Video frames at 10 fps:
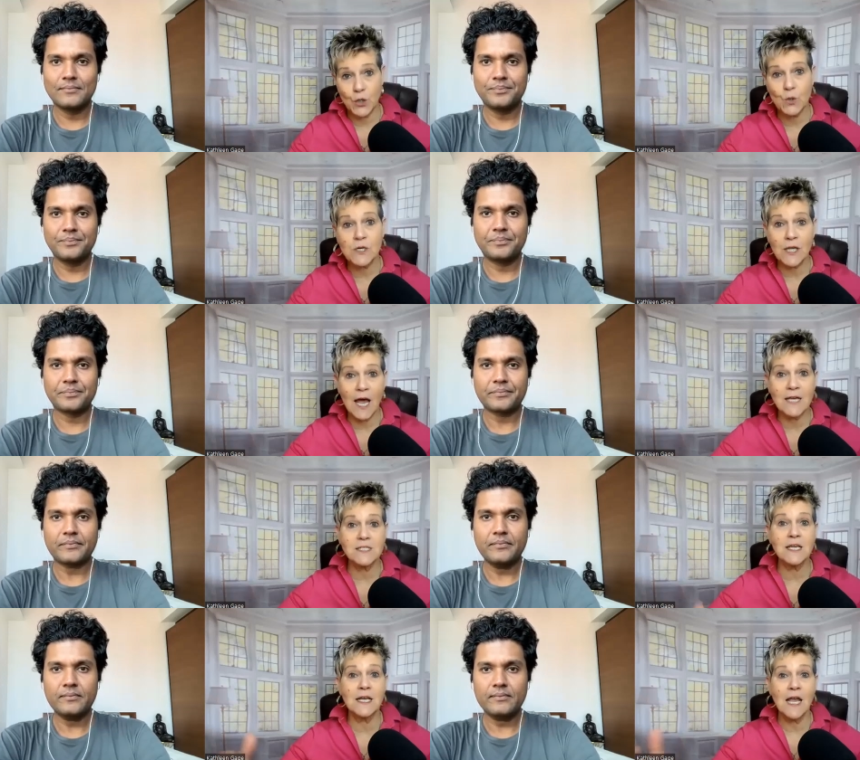
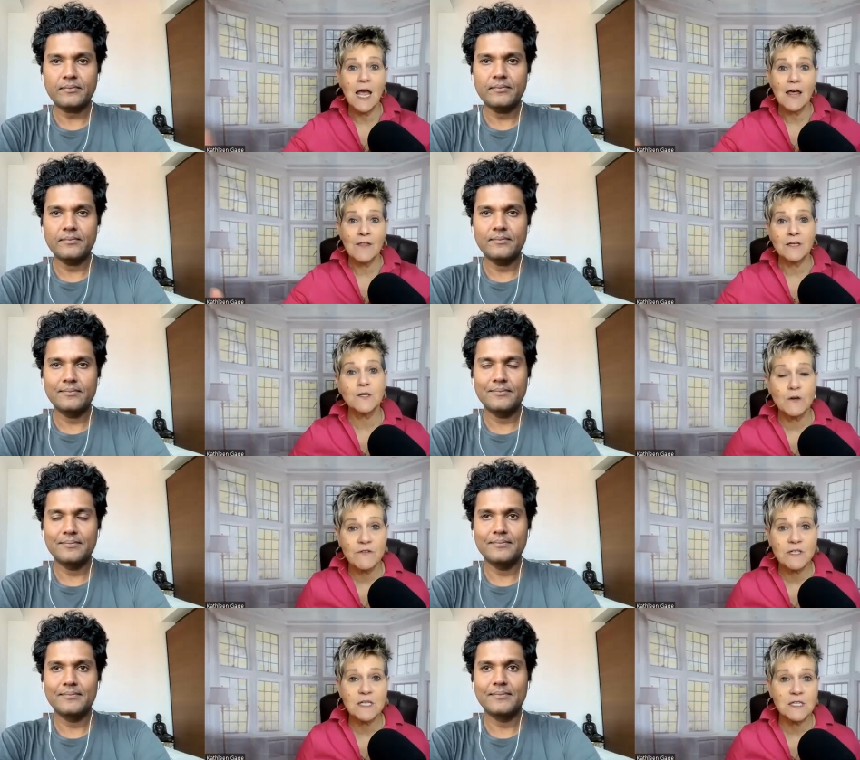Speaker 1: utilizing the
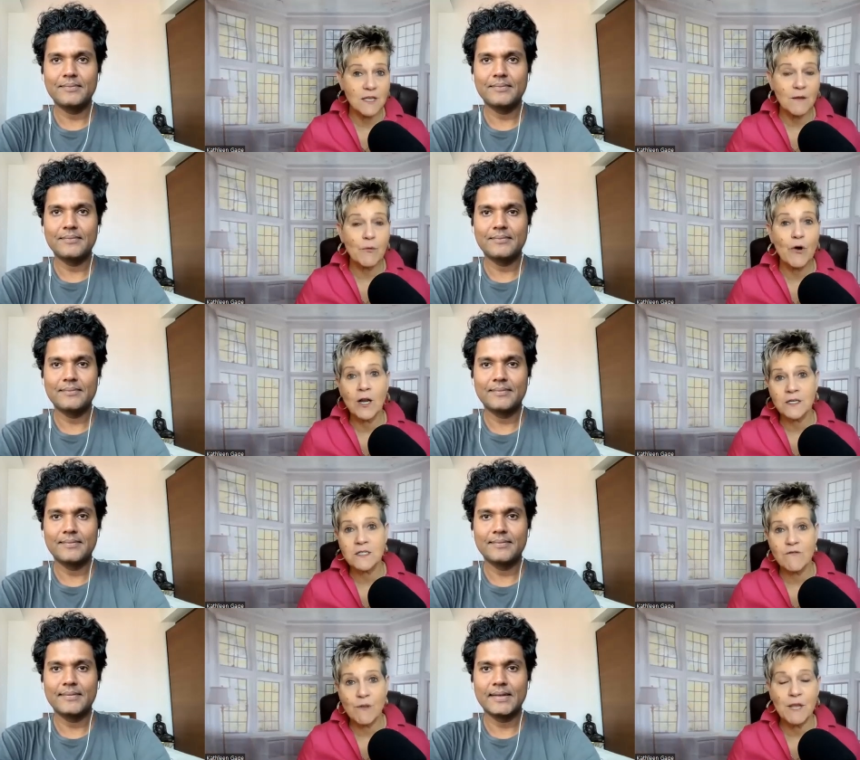services and the
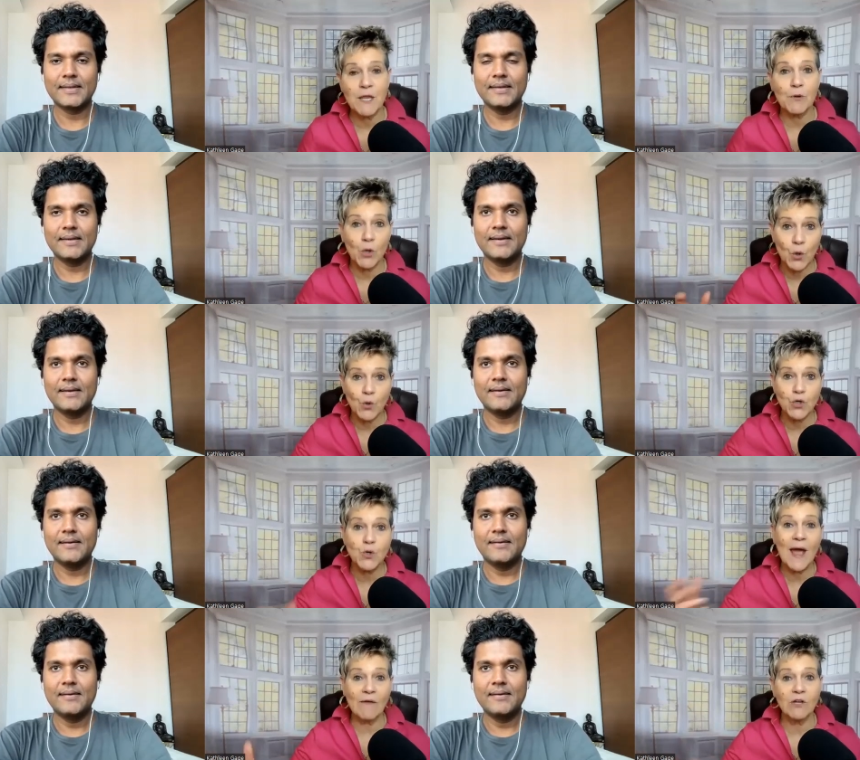products of the people who
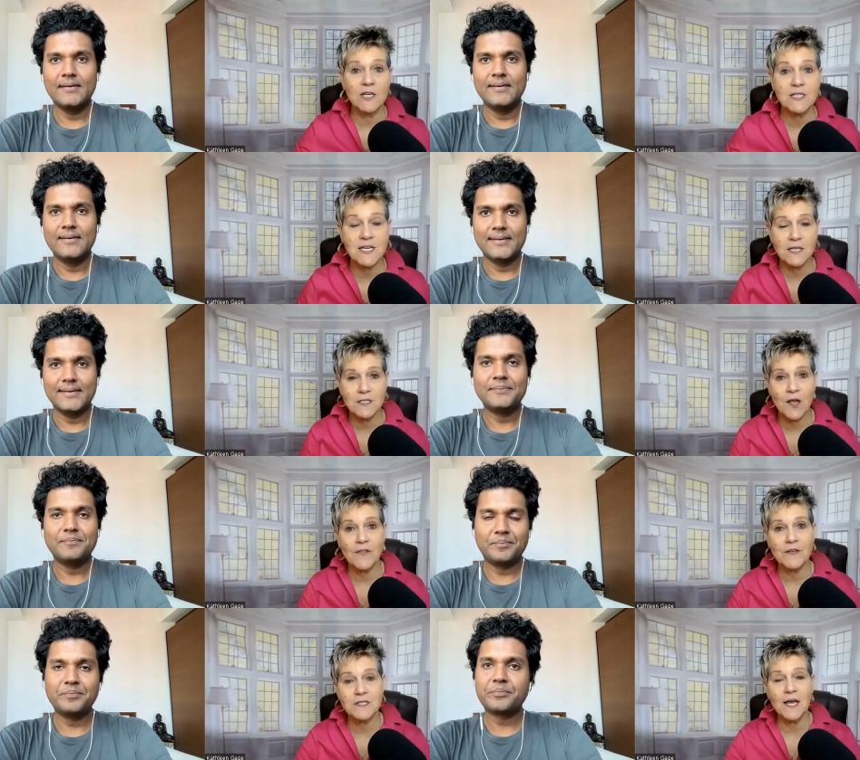do have listings
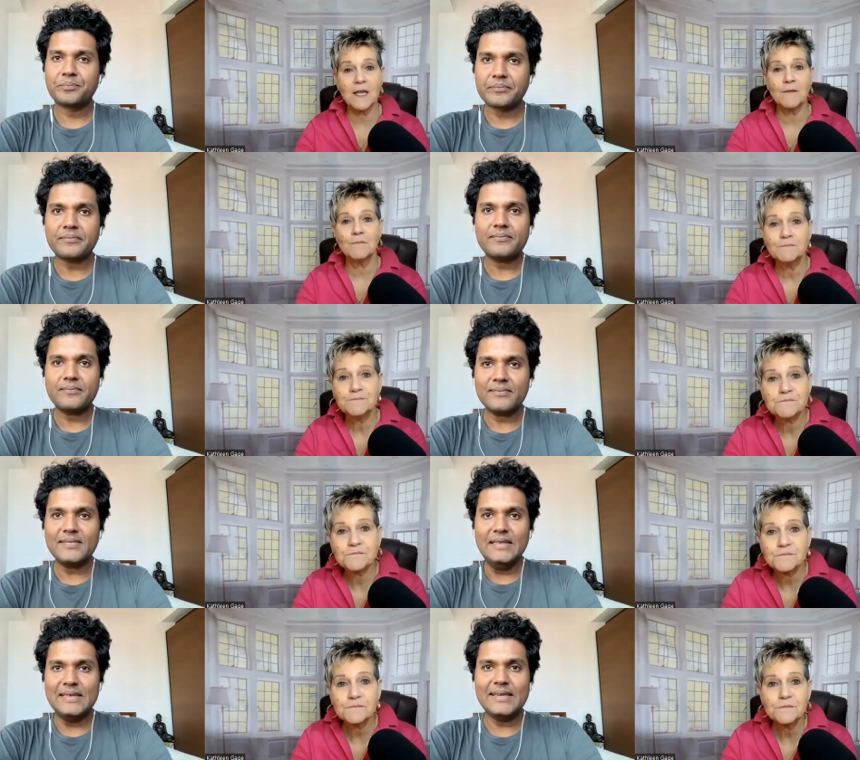on the site.
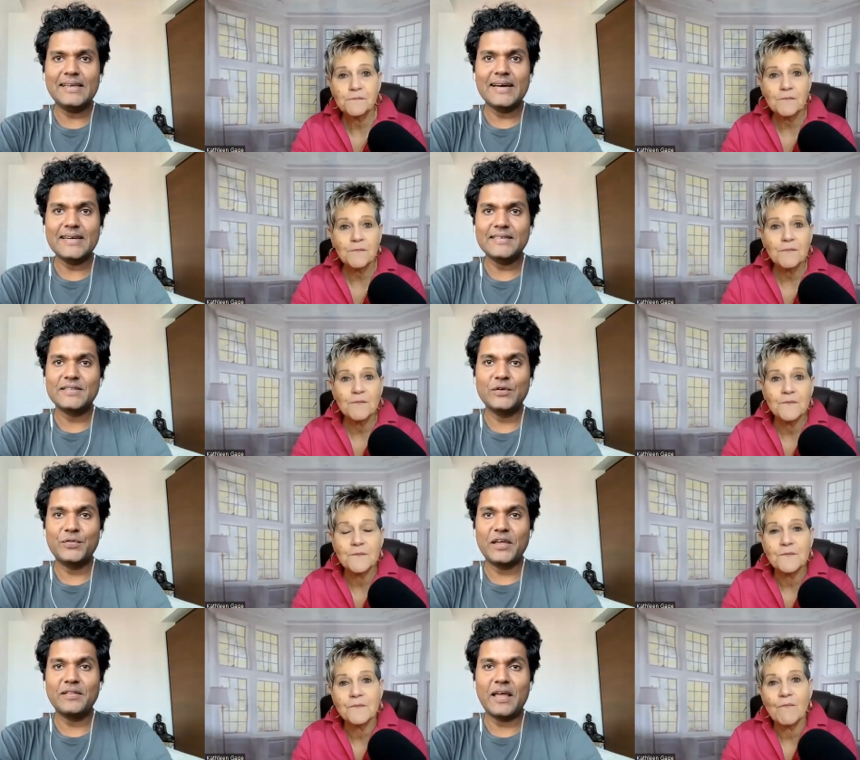
Speaker 2: Yeah, so
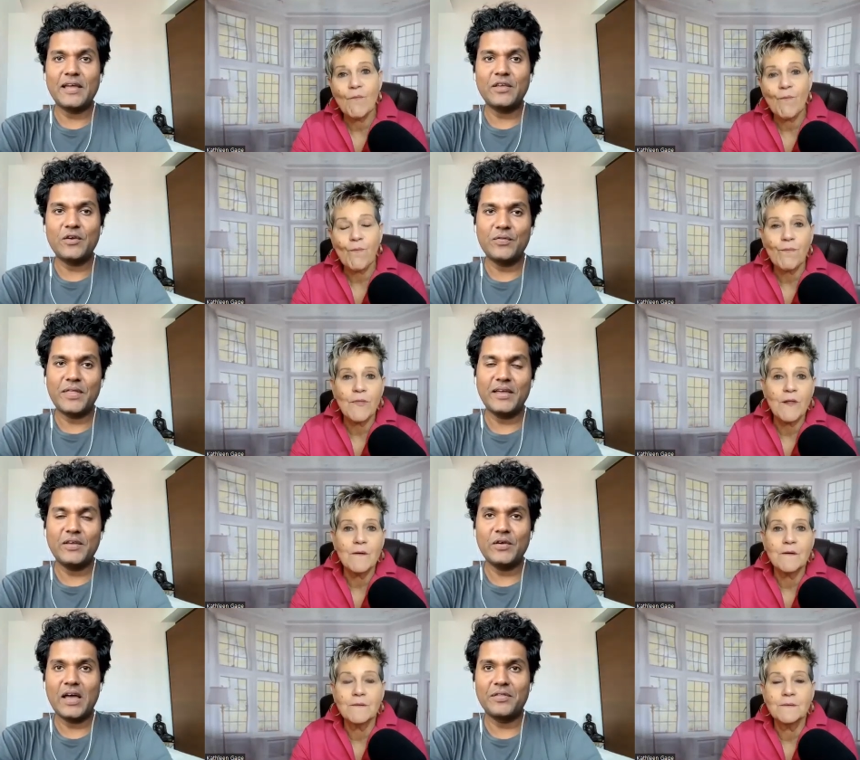thank thank you, thank you,
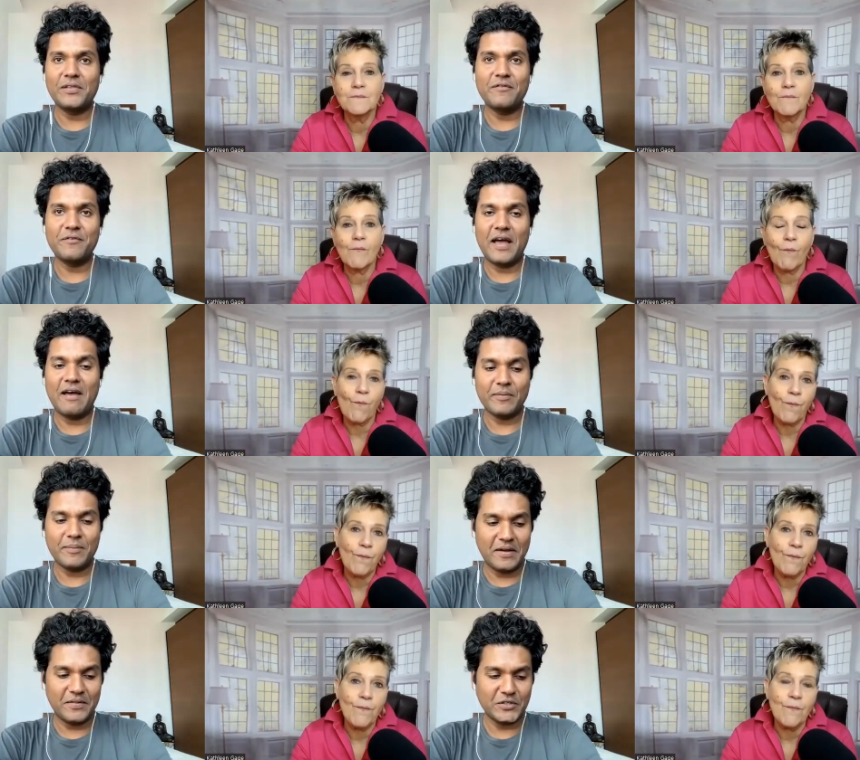Kathleen, for having me
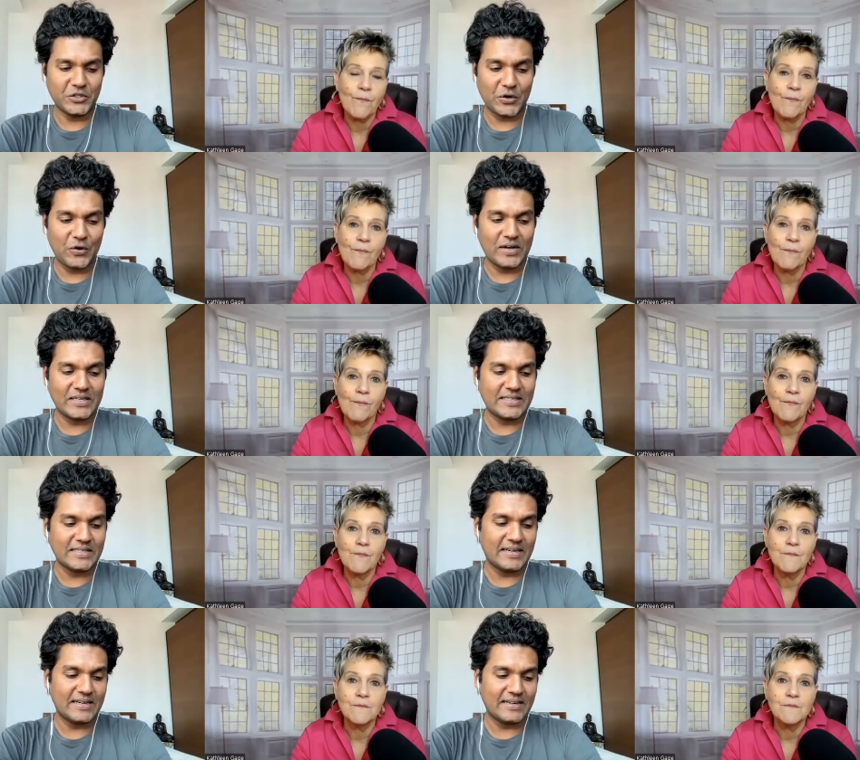on the show, and
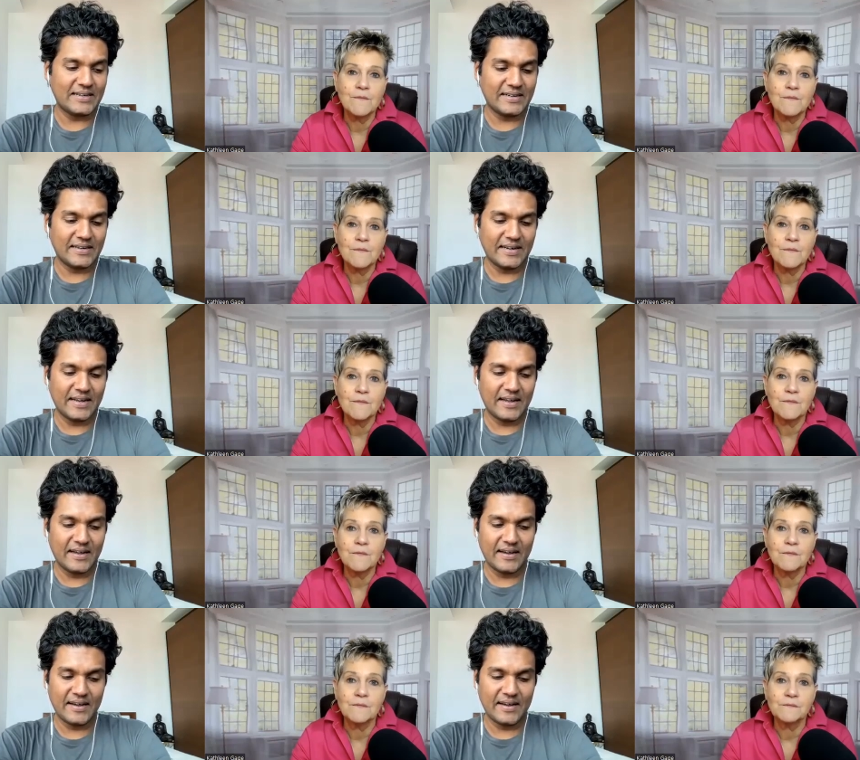uh,
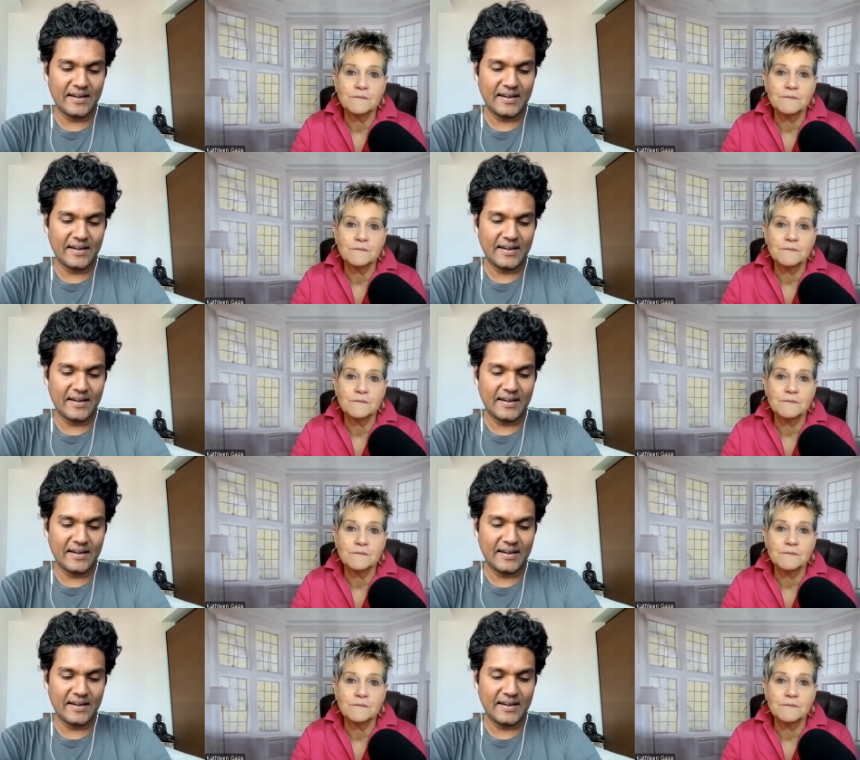uh,